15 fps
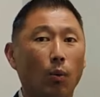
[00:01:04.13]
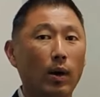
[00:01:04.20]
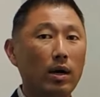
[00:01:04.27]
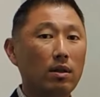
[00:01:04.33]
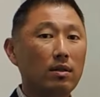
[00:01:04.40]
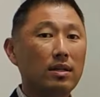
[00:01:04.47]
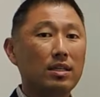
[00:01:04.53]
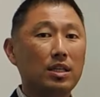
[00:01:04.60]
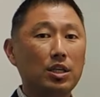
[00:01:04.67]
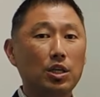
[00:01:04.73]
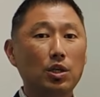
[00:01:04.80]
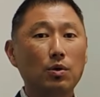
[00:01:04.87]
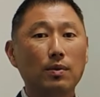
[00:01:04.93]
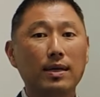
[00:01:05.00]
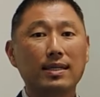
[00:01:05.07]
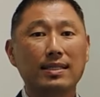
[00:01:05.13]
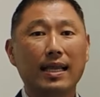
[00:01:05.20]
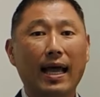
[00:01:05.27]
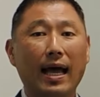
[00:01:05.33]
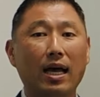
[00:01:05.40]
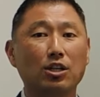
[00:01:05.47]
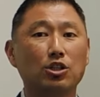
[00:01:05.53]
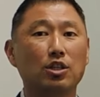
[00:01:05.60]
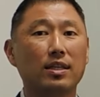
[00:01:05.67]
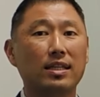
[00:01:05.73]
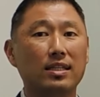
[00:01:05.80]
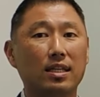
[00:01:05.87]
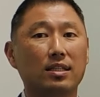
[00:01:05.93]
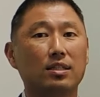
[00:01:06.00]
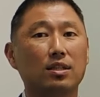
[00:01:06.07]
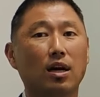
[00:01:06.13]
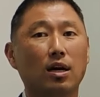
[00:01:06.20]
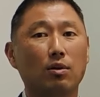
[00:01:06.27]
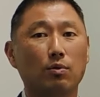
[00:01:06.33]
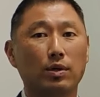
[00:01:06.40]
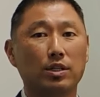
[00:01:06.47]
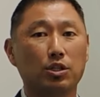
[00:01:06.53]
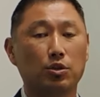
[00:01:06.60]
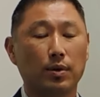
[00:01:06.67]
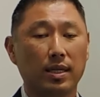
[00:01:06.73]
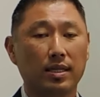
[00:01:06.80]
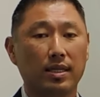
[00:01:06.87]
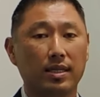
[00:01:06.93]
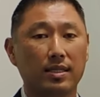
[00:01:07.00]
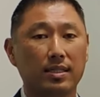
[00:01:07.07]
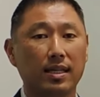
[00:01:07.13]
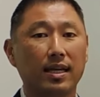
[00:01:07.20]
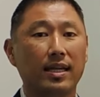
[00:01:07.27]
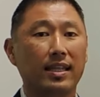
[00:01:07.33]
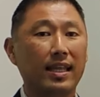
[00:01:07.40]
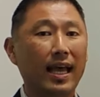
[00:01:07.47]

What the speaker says: Well, the US actually does not restrict this.